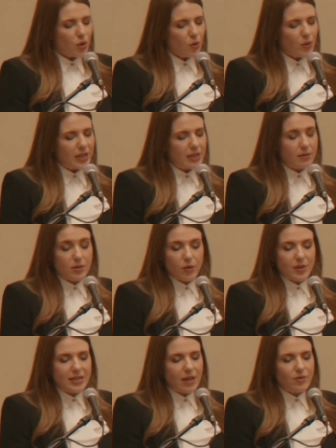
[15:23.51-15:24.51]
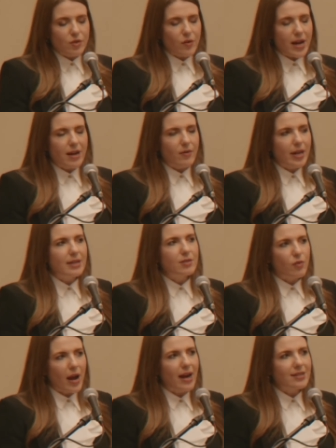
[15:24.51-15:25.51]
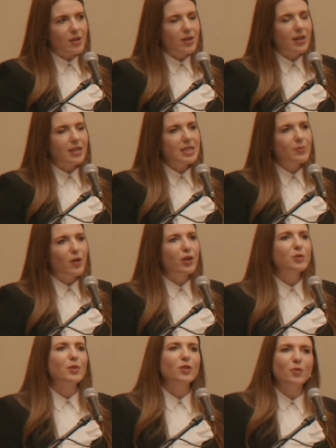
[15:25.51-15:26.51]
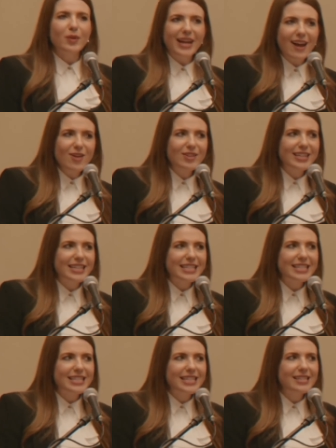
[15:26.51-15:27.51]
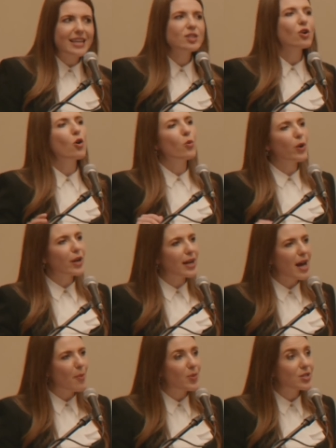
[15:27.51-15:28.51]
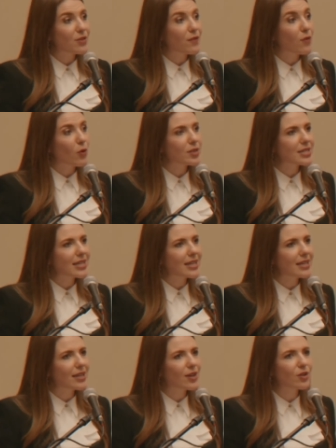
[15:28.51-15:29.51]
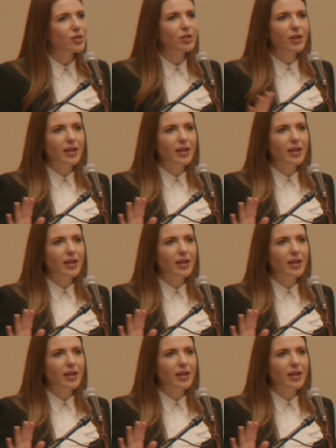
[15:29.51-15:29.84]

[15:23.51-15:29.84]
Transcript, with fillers: So he, so it sounds great, great crackdown on gun smugglers, but the reality is he says, "Oh, we're going to up it to 14 years.